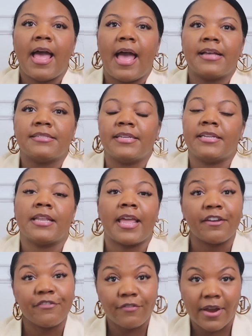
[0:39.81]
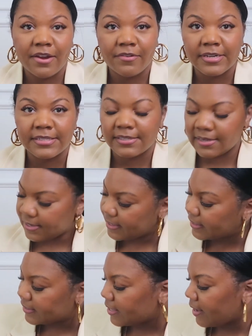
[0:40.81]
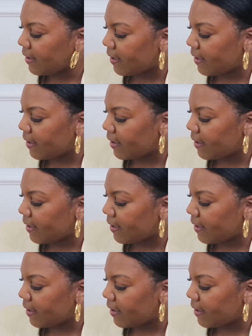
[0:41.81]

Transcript: as in like fragrances,